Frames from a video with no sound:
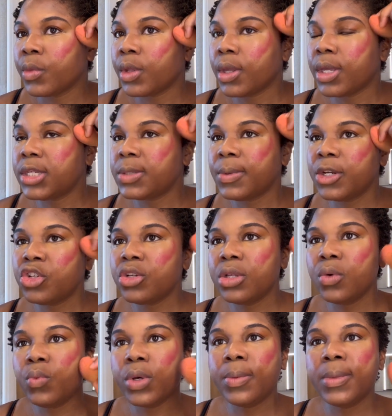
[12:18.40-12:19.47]

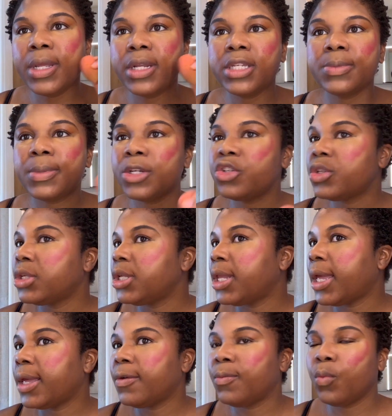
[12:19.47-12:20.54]
women, especially
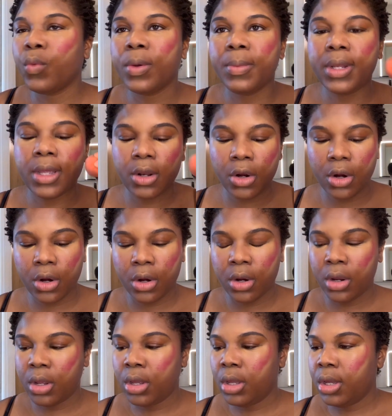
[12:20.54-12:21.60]
like women that are
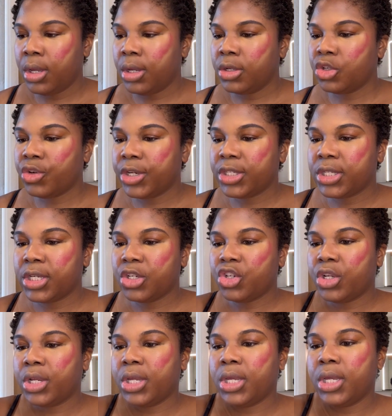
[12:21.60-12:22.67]

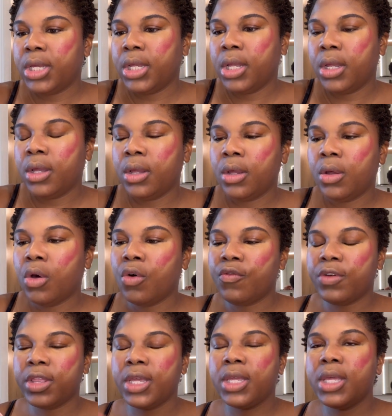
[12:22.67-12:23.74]
transitioning
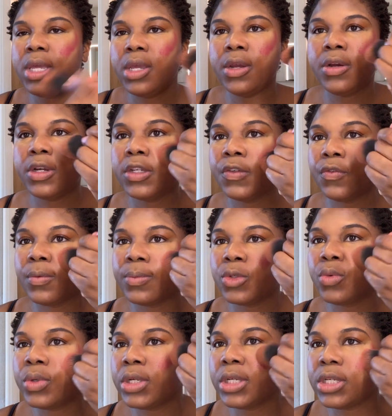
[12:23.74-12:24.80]
over the years from
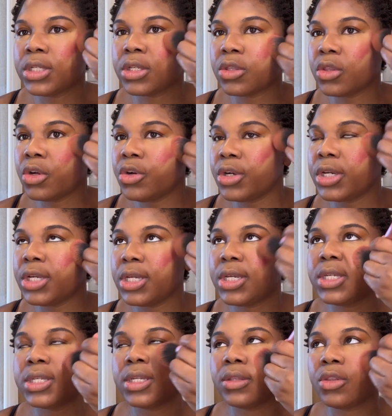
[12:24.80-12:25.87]
20s to
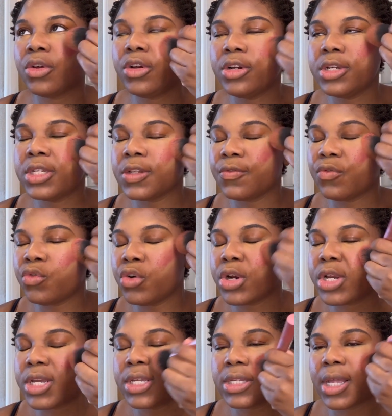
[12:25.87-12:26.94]
30s and 30s to
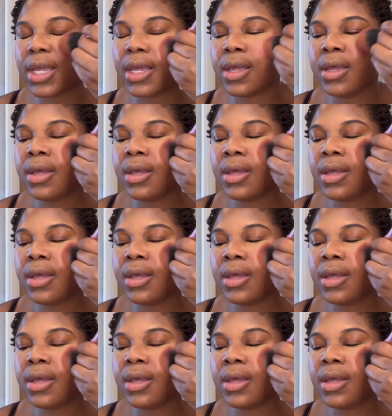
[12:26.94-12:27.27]
40s, like,